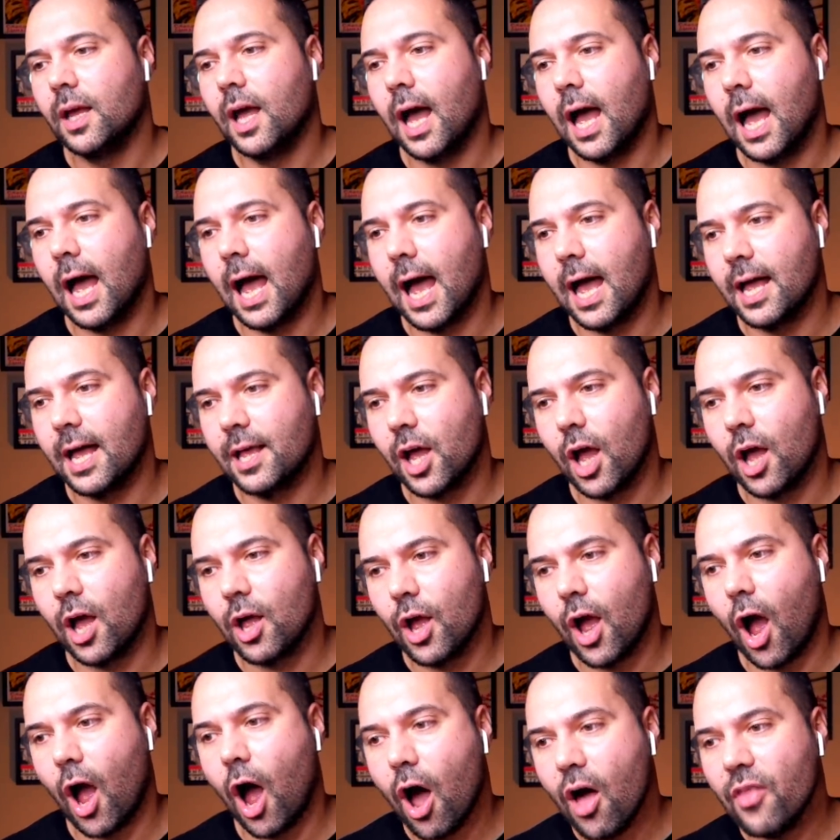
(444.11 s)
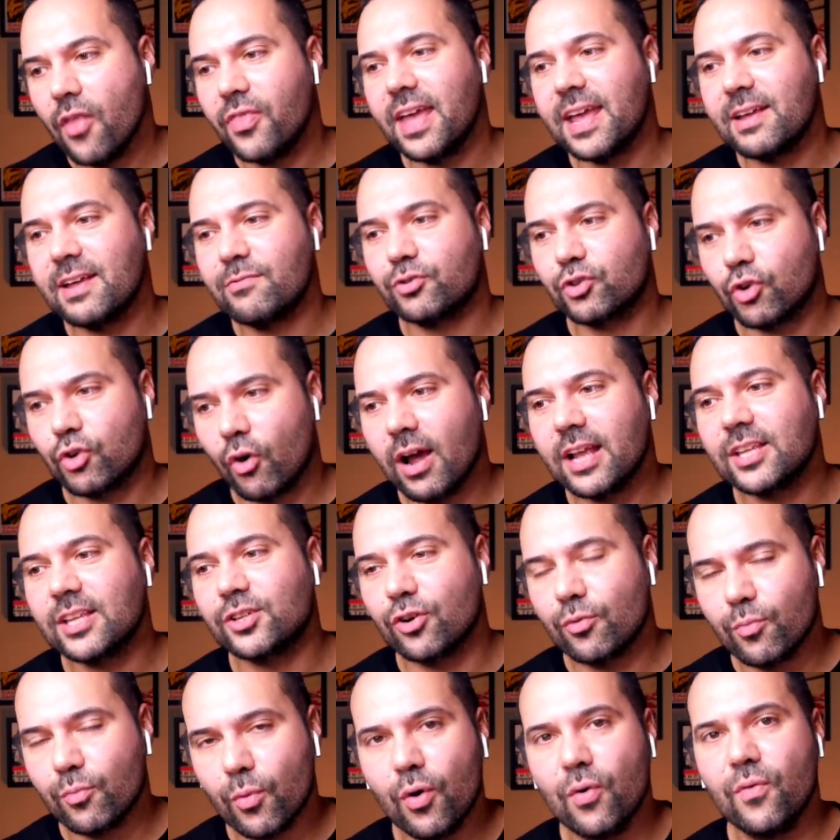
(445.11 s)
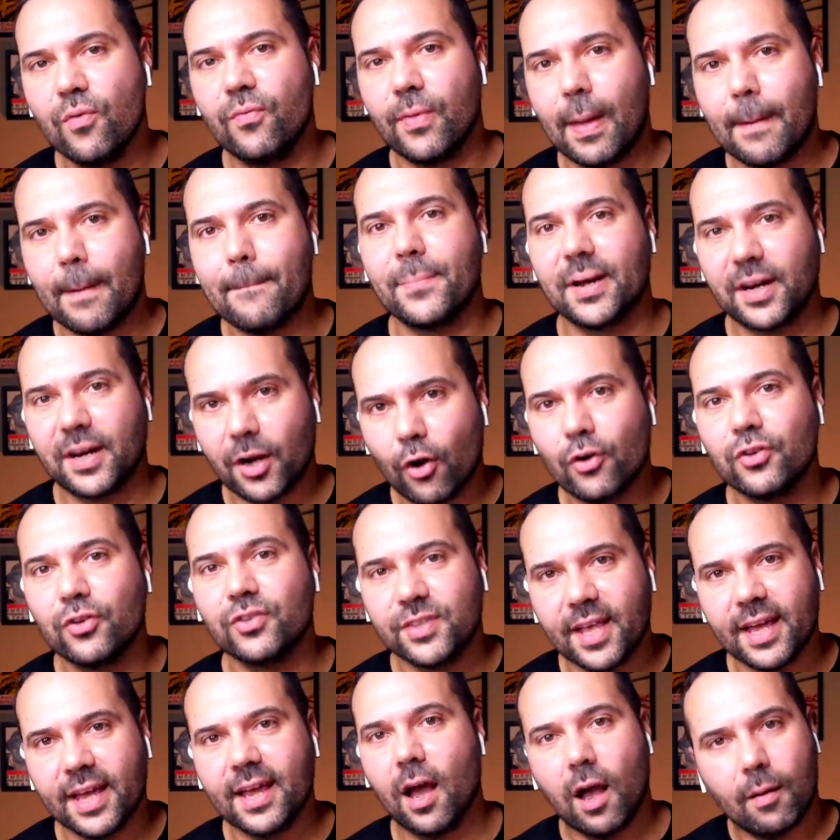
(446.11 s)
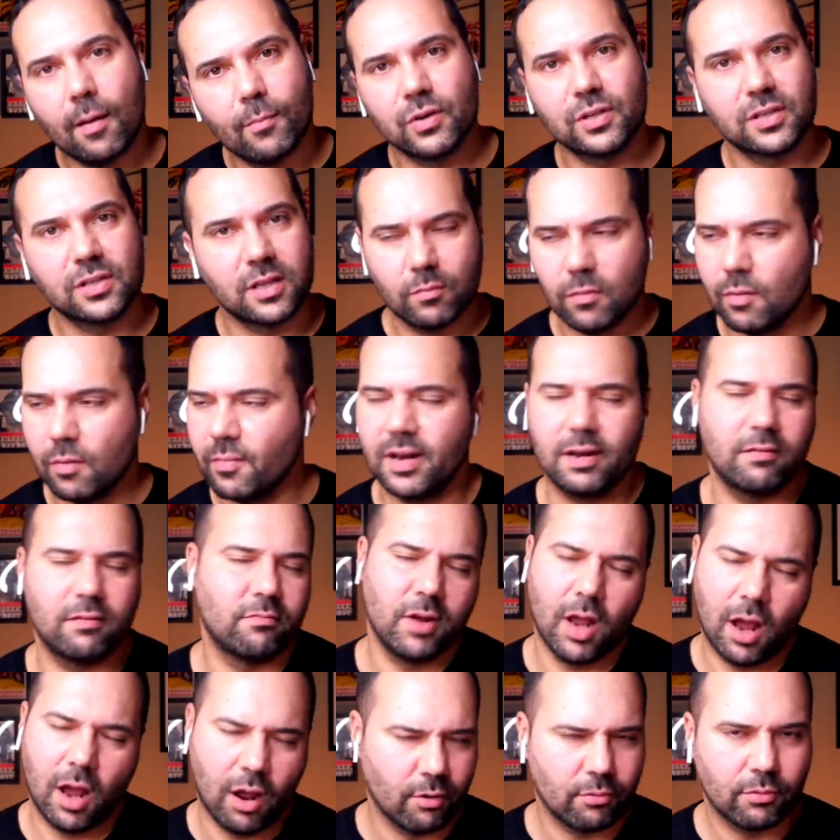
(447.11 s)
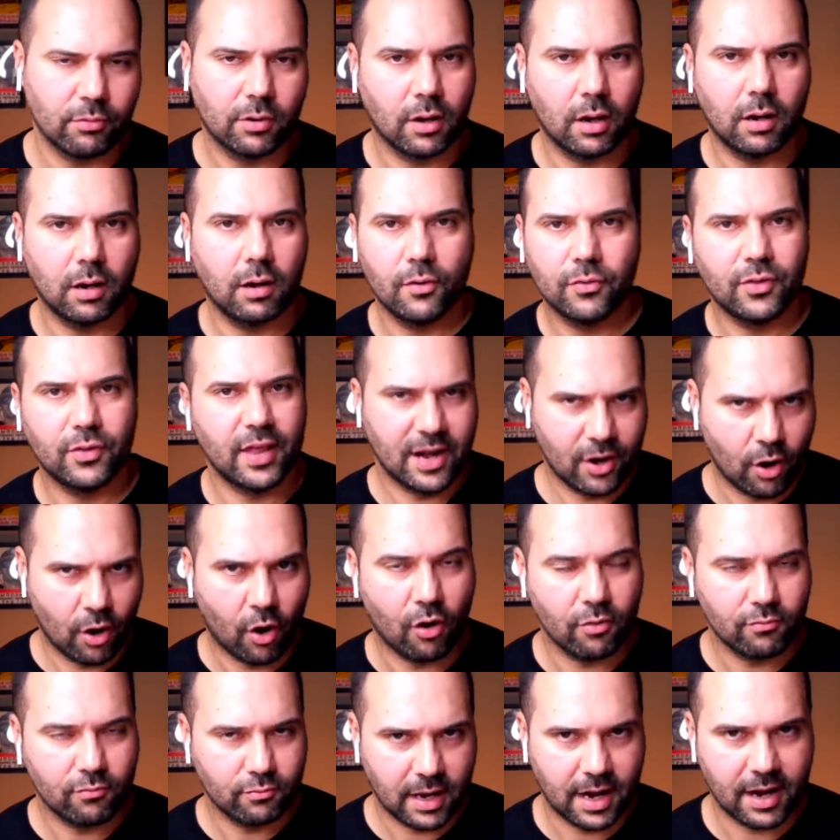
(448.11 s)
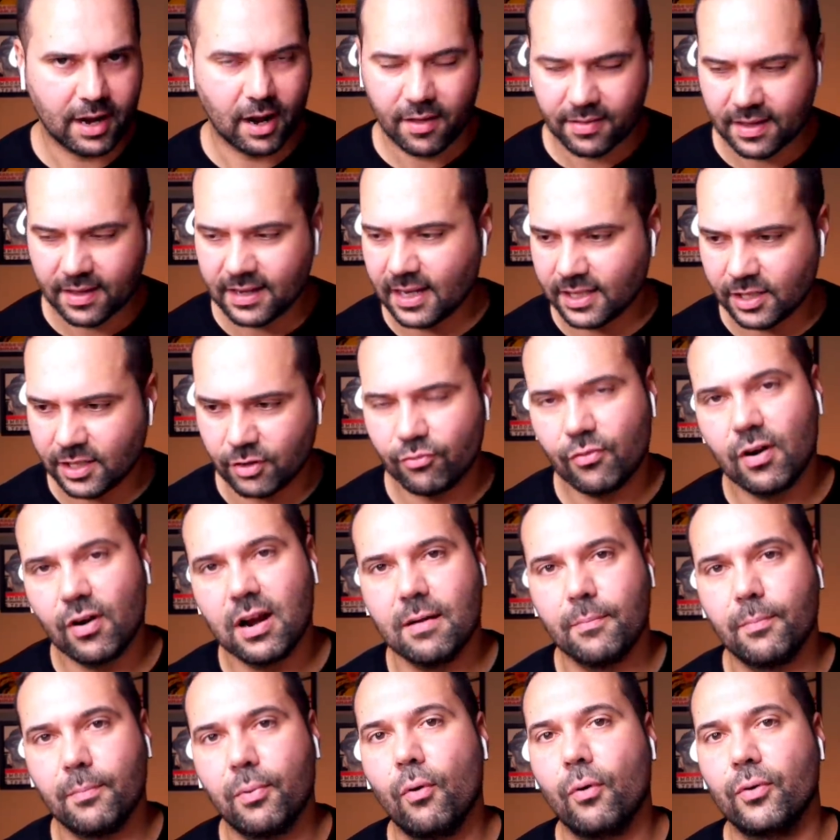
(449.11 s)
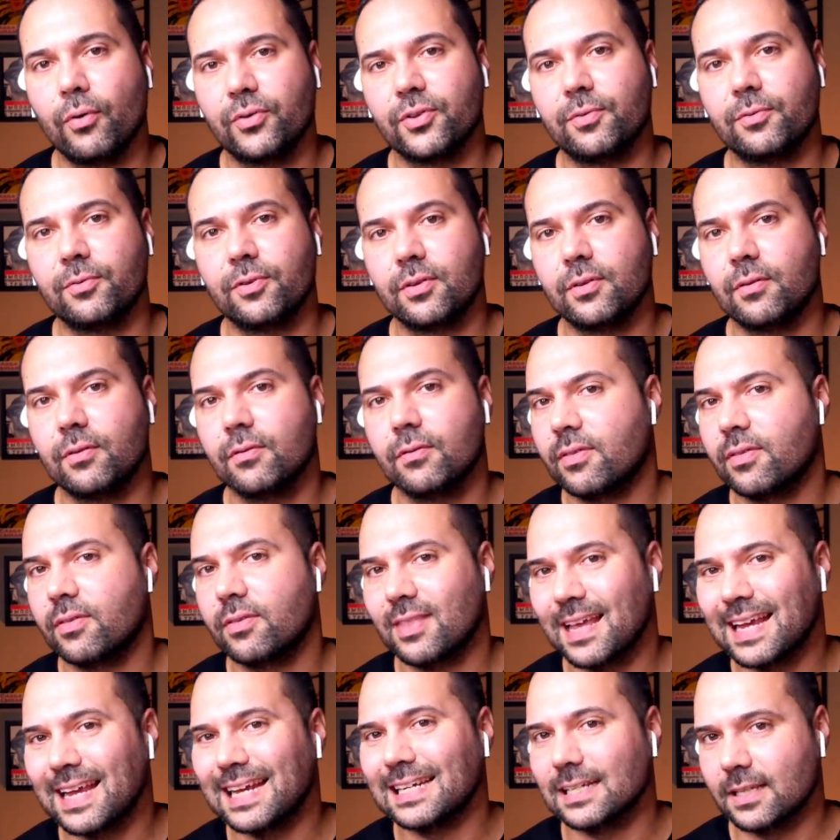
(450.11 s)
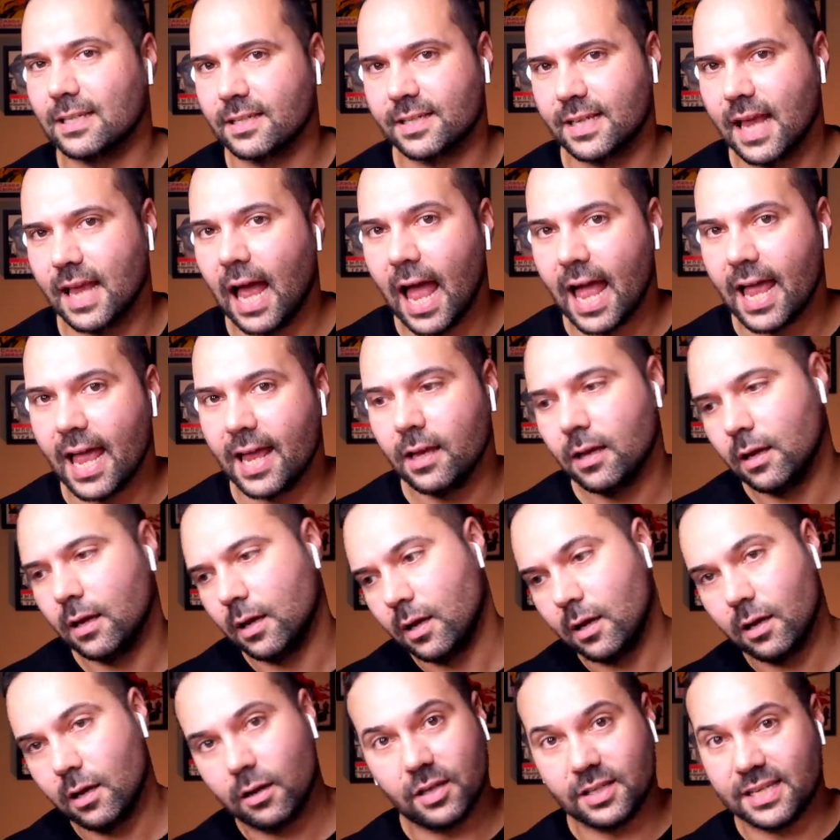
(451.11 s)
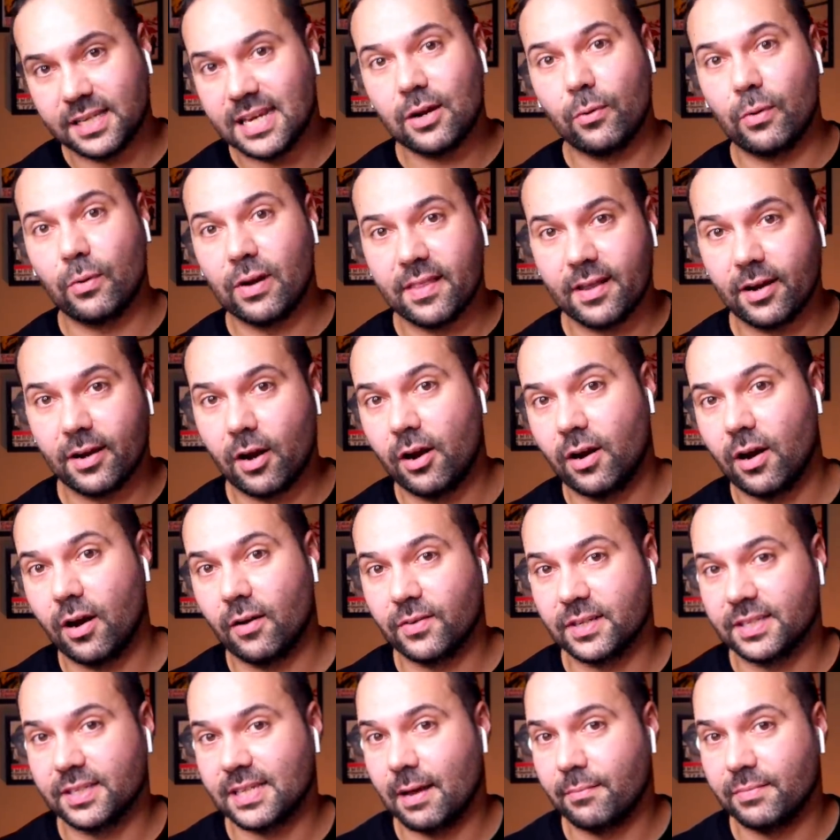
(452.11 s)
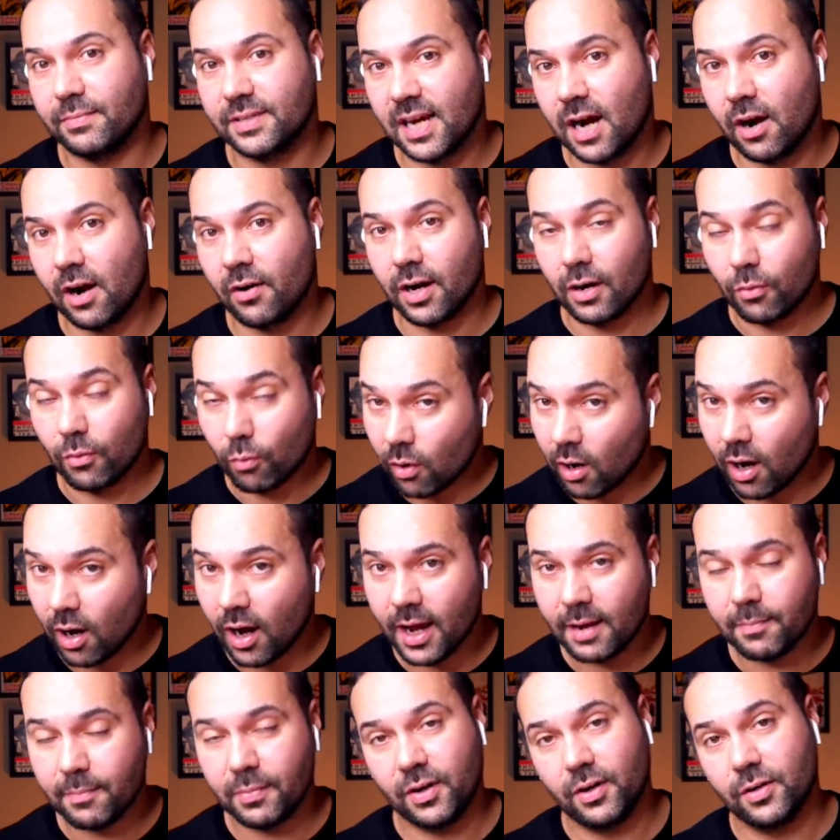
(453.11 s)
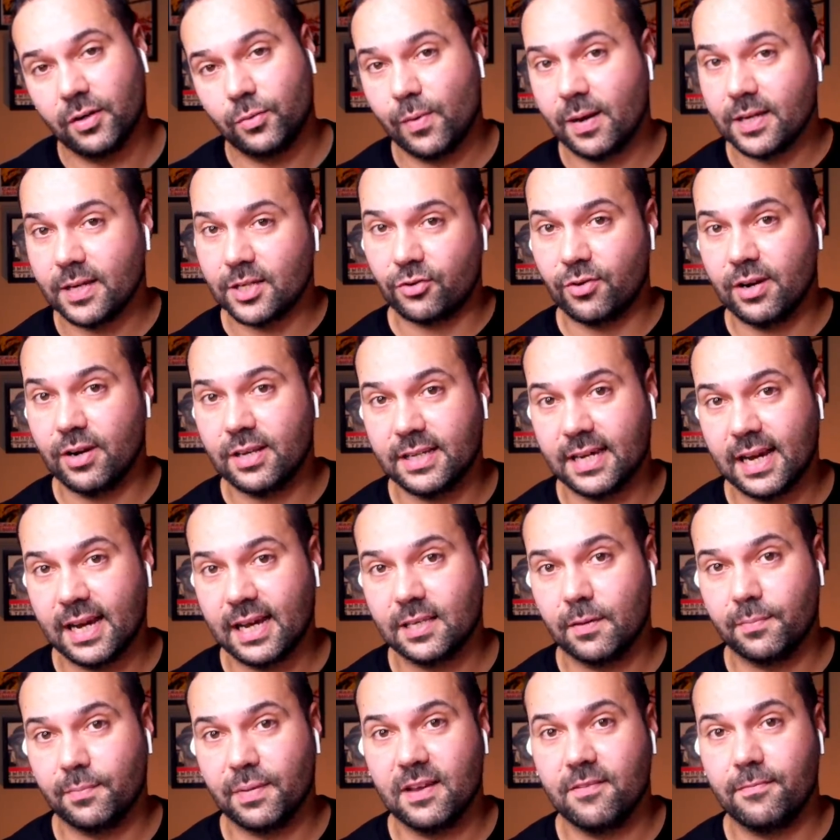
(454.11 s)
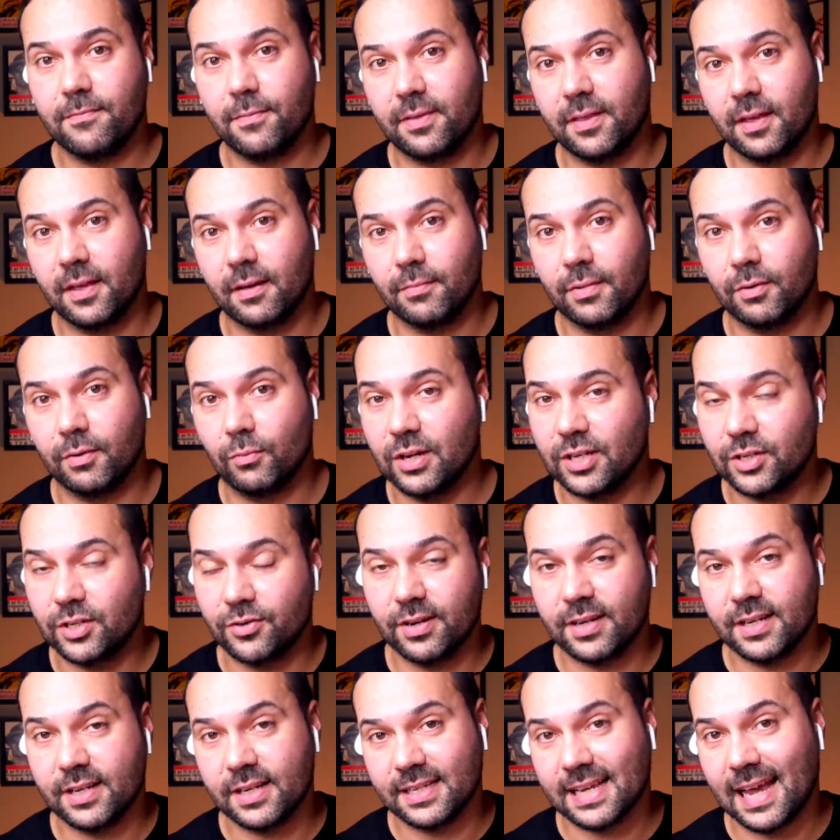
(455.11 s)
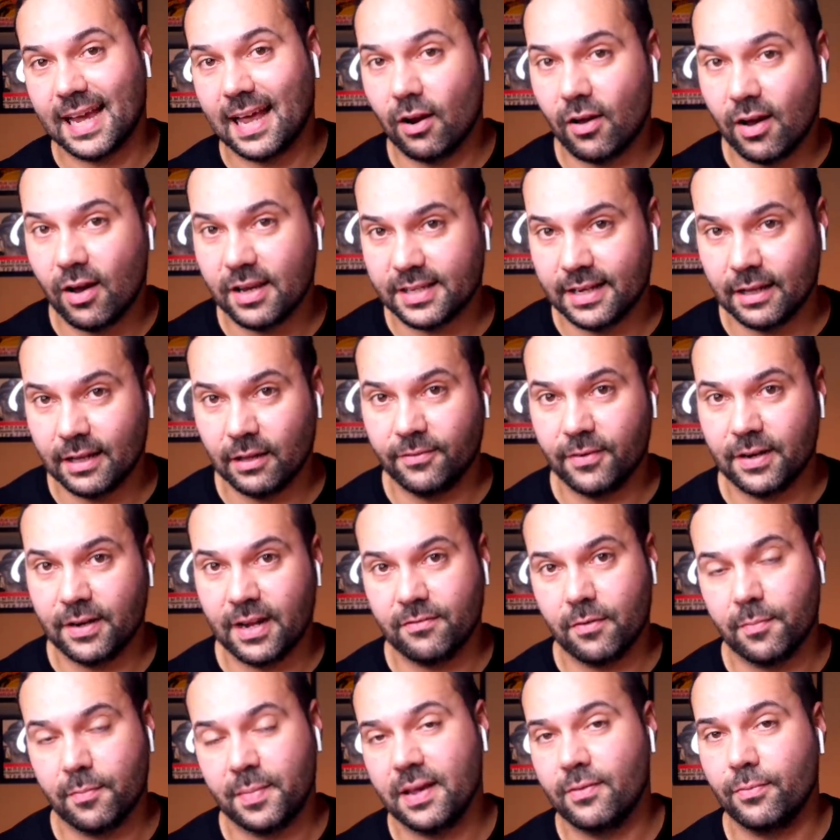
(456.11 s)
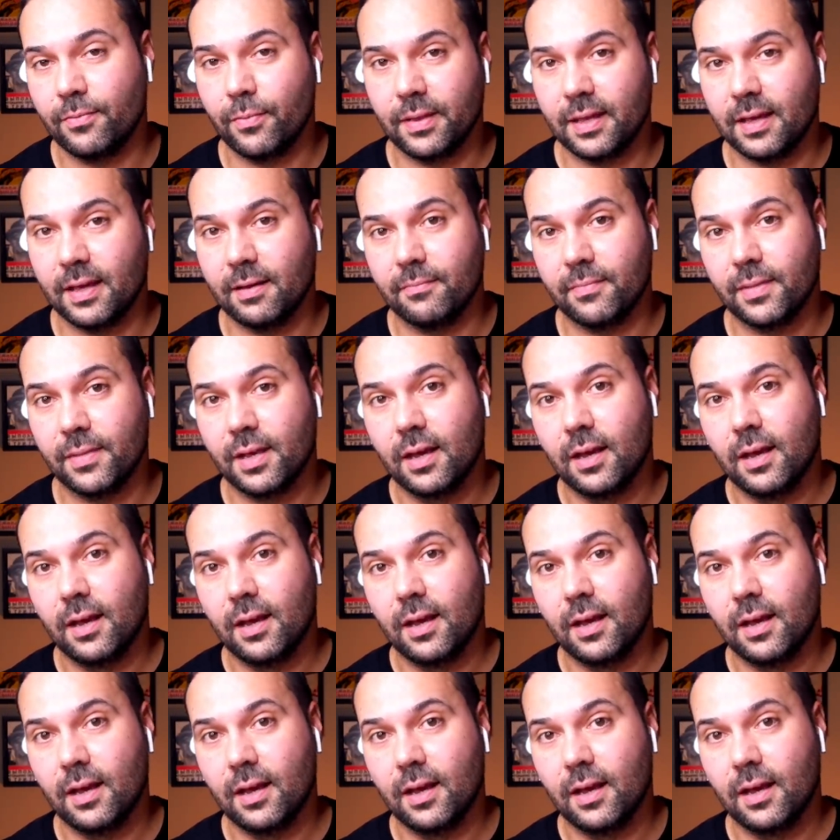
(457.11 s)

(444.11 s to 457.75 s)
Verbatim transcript: Are they trying to remove them because they are Muslim women? No, they're not. And I think that's a really important thing to say, because equally they're going after Sam Tarry. Why? Because West Streeting has a beef with him, and West Streeting's allies in Ilford have a beef with him.